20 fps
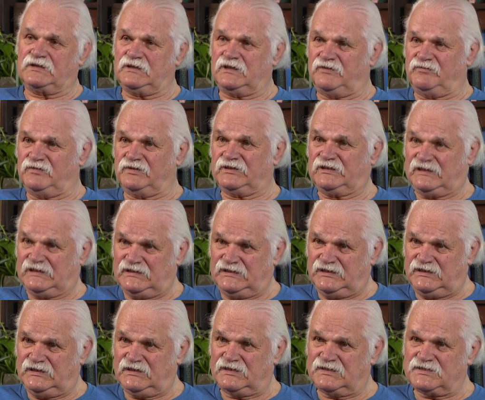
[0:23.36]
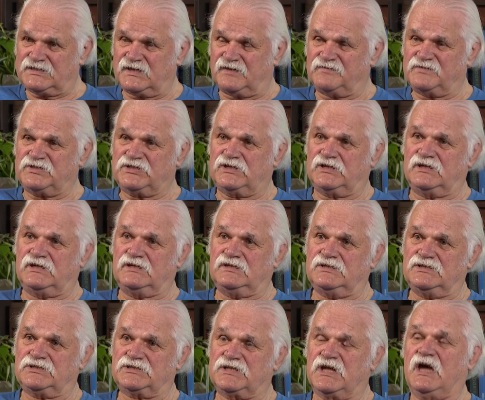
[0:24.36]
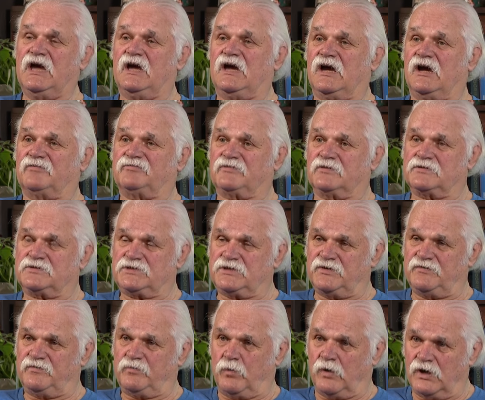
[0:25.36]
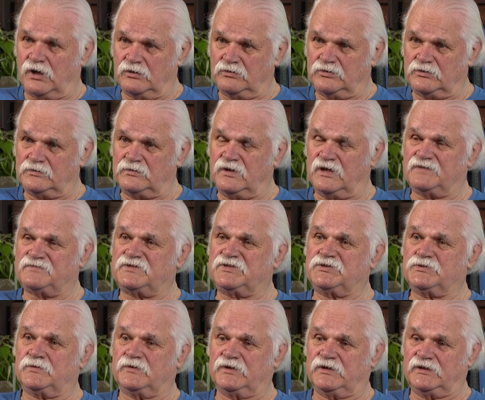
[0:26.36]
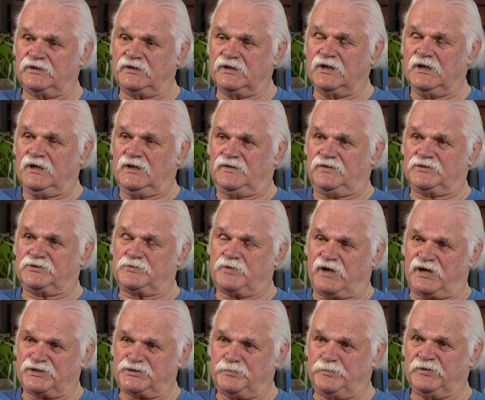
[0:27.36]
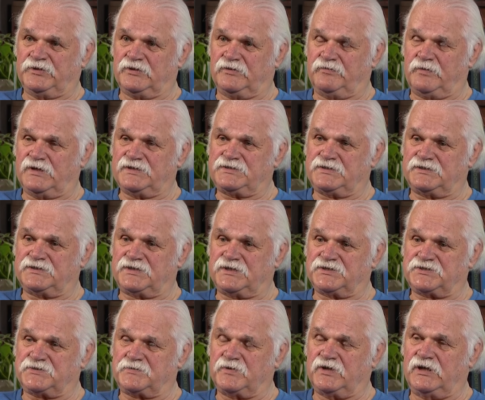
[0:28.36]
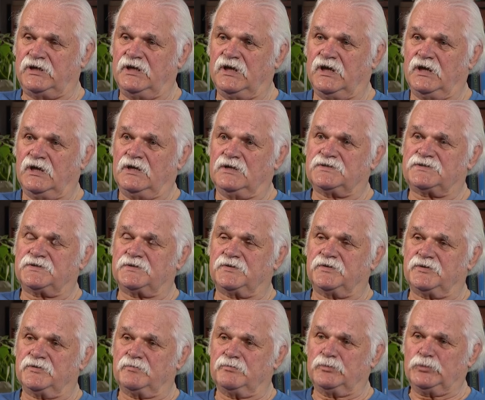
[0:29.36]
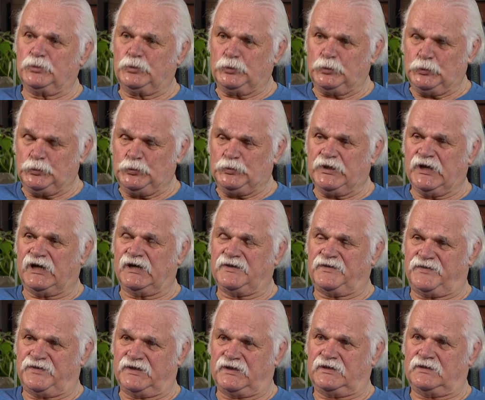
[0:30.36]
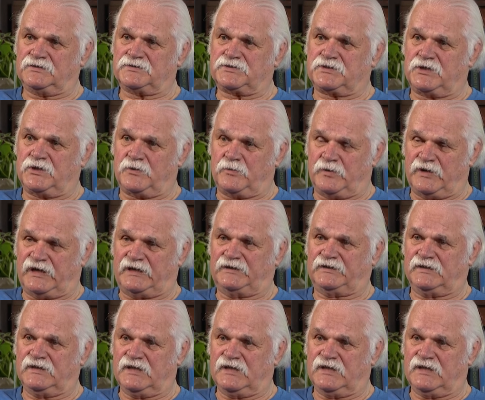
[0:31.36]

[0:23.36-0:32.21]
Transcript: Cleveland Indians have changed, after Chief Wahoo has joined the trash bin of racist history. So the mood, I think, is correct